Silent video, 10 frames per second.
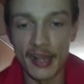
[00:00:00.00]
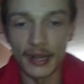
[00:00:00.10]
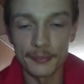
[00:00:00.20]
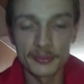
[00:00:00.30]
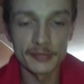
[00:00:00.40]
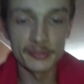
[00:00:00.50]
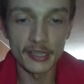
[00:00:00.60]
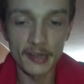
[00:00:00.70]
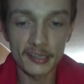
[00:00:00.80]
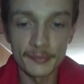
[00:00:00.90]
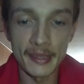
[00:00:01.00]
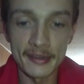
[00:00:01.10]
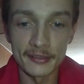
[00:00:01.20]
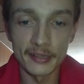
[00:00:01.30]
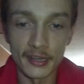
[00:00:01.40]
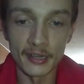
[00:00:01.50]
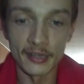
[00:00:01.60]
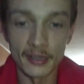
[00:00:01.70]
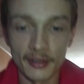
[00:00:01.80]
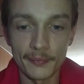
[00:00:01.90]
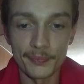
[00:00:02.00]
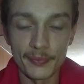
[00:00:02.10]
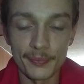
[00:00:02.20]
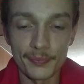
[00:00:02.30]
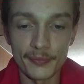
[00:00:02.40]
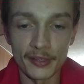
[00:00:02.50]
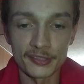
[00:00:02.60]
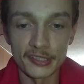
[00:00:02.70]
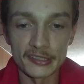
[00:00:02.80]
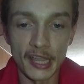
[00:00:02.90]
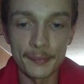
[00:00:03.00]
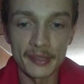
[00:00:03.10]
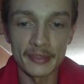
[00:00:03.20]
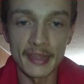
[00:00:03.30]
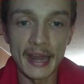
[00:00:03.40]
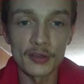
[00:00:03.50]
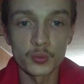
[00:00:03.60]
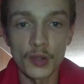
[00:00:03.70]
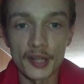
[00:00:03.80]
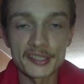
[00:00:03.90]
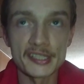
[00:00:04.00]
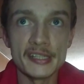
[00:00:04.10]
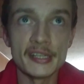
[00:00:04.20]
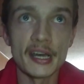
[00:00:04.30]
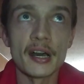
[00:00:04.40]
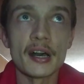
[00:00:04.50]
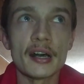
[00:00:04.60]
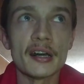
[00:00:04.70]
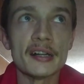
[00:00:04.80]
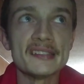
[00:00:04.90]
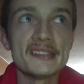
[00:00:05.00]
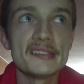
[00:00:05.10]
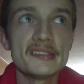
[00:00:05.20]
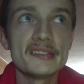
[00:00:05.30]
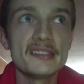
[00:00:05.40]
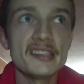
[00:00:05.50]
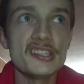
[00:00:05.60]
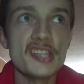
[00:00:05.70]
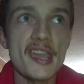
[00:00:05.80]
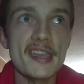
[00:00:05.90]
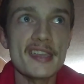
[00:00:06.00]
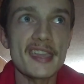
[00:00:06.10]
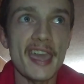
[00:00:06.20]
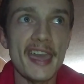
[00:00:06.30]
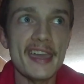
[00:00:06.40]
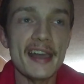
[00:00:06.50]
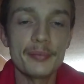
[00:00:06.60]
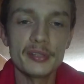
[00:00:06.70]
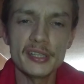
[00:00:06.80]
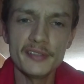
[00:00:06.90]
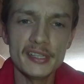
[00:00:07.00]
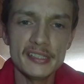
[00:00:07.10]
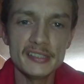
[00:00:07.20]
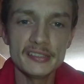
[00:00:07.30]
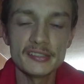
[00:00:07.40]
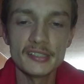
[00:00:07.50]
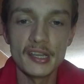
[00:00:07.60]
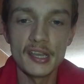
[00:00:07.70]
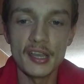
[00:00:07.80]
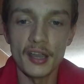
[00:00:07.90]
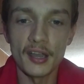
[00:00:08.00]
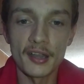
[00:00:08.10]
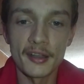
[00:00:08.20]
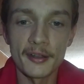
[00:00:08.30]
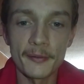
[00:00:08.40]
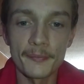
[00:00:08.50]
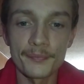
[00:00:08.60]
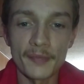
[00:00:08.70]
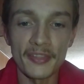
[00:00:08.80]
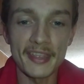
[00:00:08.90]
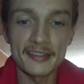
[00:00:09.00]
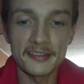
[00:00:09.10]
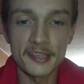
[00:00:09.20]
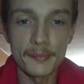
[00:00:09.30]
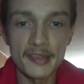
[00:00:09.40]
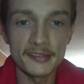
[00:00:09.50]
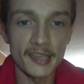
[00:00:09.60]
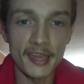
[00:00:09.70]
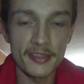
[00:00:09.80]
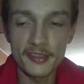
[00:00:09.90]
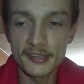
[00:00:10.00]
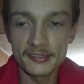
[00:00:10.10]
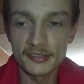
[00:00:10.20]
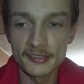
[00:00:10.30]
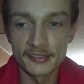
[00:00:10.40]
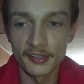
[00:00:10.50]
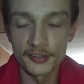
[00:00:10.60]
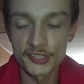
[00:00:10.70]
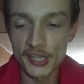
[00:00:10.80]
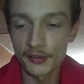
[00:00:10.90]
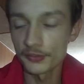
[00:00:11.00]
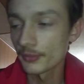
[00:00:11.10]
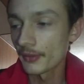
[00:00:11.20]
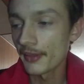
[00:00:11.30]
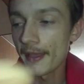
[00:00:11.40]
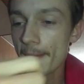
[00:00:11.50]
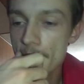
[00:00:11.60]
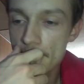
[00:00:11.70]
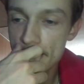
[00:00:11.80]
I'm going to be talking about a certain topic that I was watching. TJK, I believe it is. I think it's The Amazing Atheist, his other channel, something like that.